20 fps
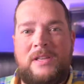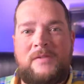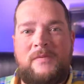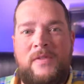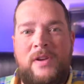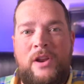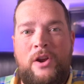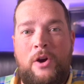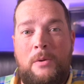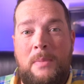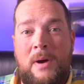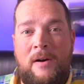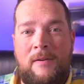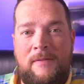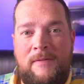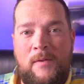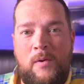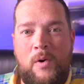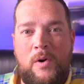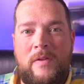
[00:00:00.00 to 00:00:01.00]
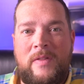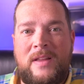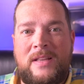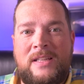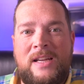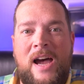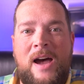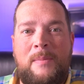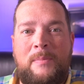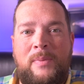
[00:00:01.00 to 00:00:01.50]
video about four of the
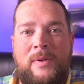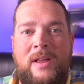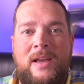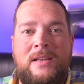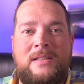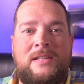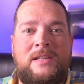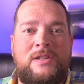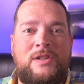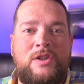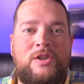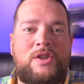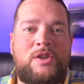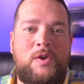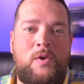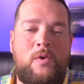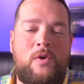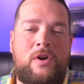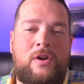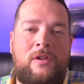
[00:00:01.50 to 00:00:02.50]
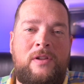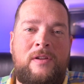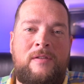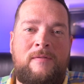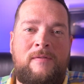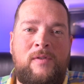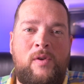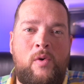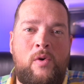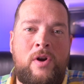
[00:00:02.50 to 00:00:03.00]
top places to snorkel
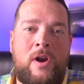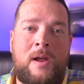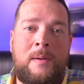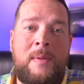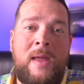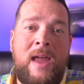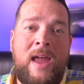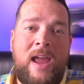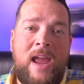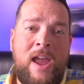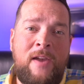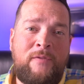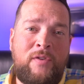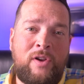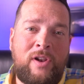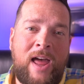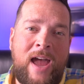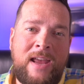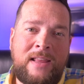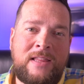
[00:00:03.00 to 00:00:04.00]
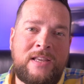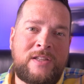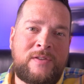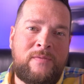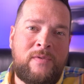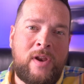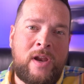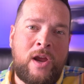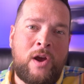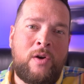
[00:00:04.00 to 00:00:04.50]
in Florida. If you like this
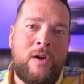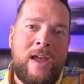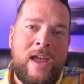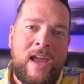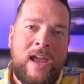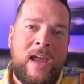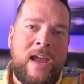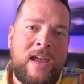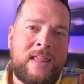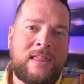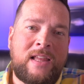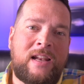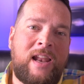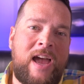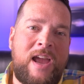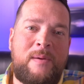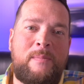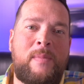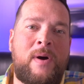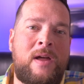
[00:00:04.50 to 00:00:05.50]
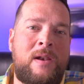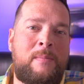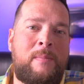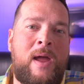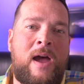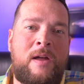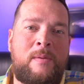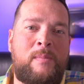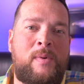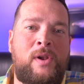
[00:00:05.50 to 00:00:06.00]
video, hit the like button
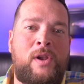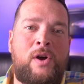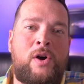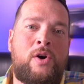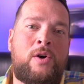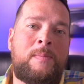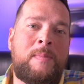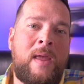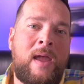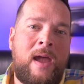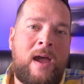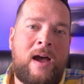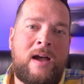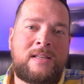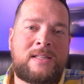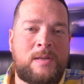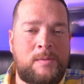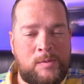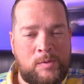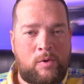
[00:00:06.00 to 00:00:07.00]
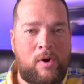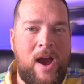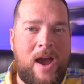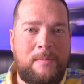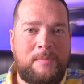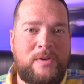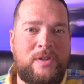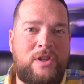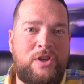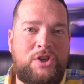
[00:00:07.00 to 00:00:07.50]
down below. Uh,
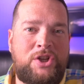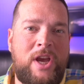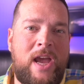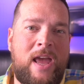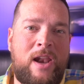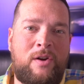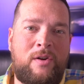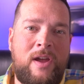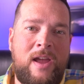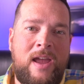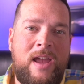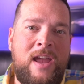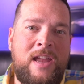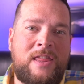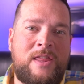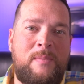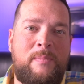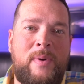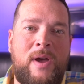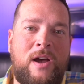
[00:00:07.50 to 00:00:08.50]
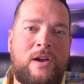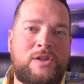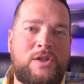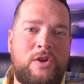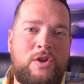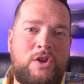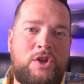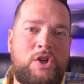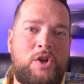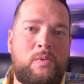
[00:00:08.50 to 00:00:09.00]
subscribe to the channel, hit the bell
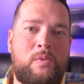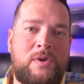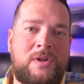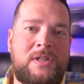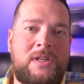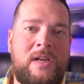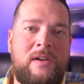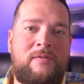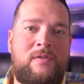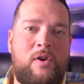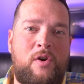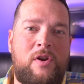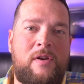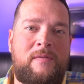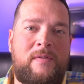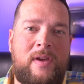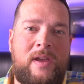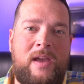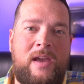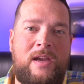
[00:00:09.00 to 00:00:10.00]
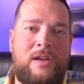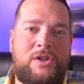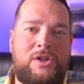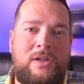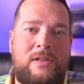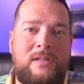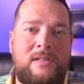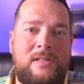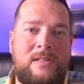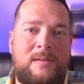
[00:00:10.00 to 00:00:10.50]
so that you receive
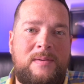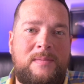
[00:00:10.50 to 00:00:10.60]
notifications.